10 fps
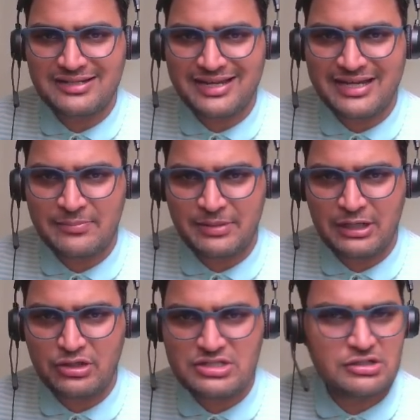And
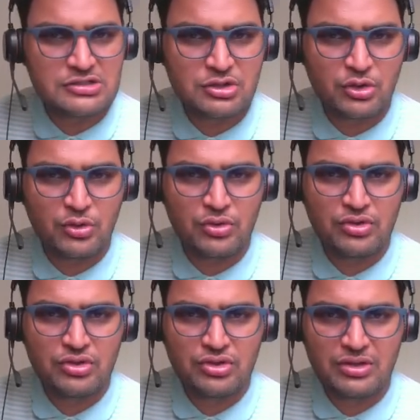below is also O,
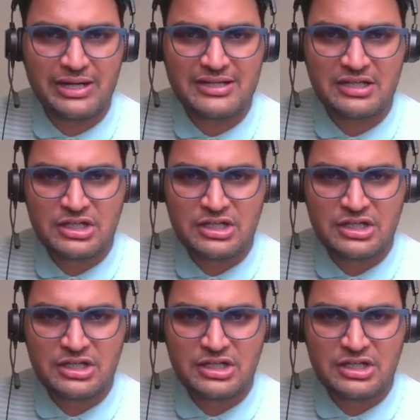right?